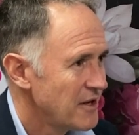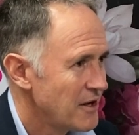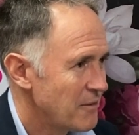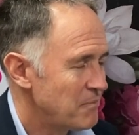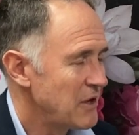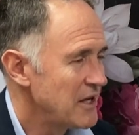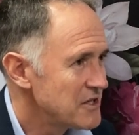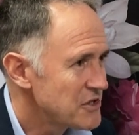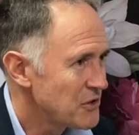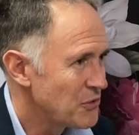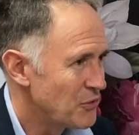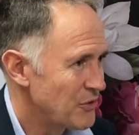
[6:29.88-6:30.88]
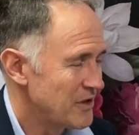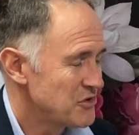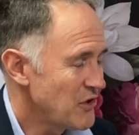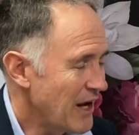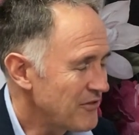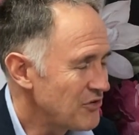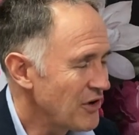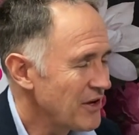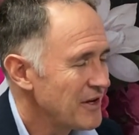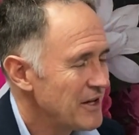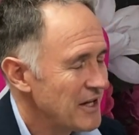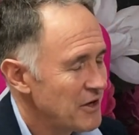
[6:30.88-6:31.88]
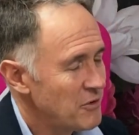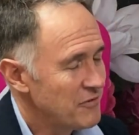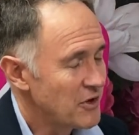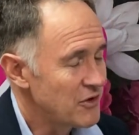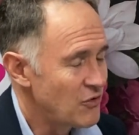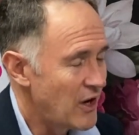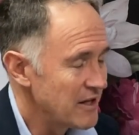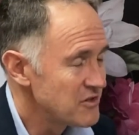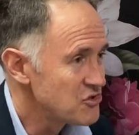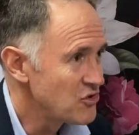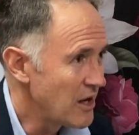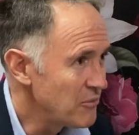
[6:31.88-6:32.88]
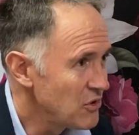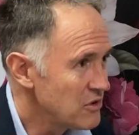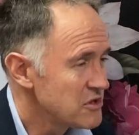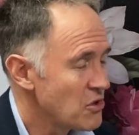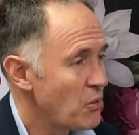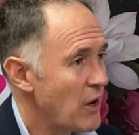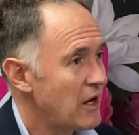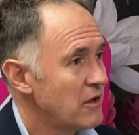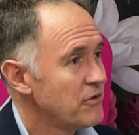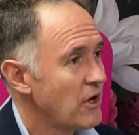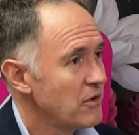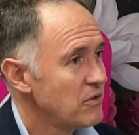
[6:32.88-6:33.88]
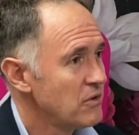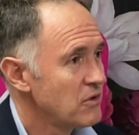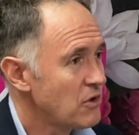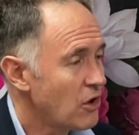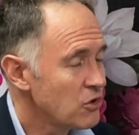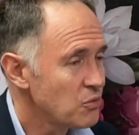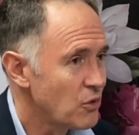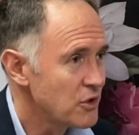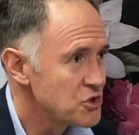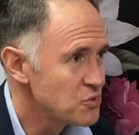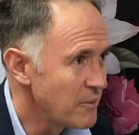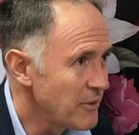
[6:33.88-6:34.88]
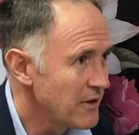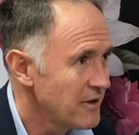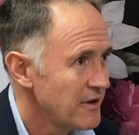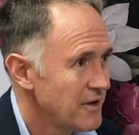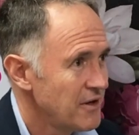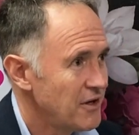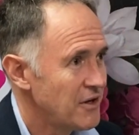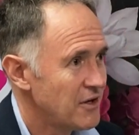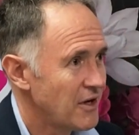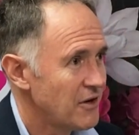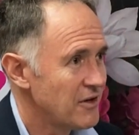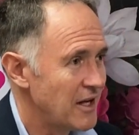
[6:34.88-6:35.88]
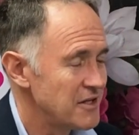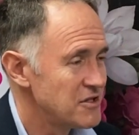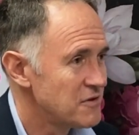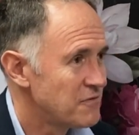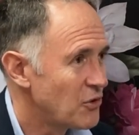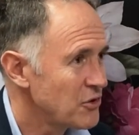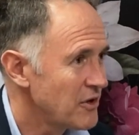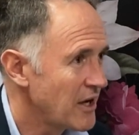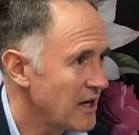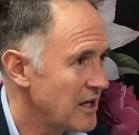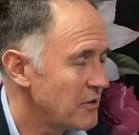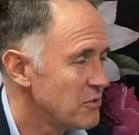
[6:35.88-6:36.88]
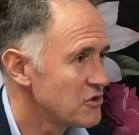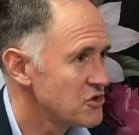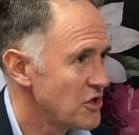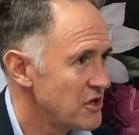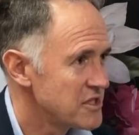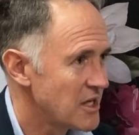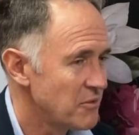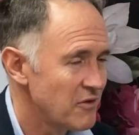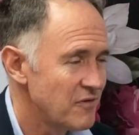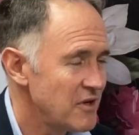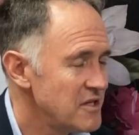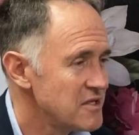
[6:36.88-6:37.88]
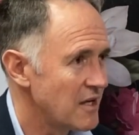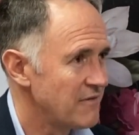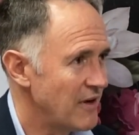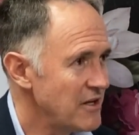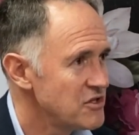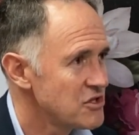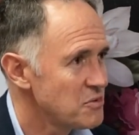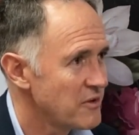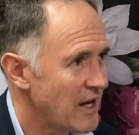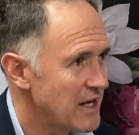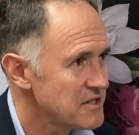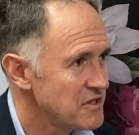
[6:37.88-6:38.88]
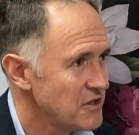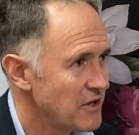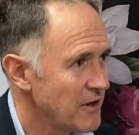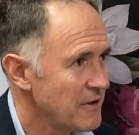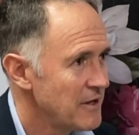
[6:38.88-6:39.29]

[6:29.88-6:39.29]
pleaser or attractor. We've got Ryan Stramrud, who's a well-known cold water swimmer. You know, that is his forte, and he will share some of his adventures with us, you know.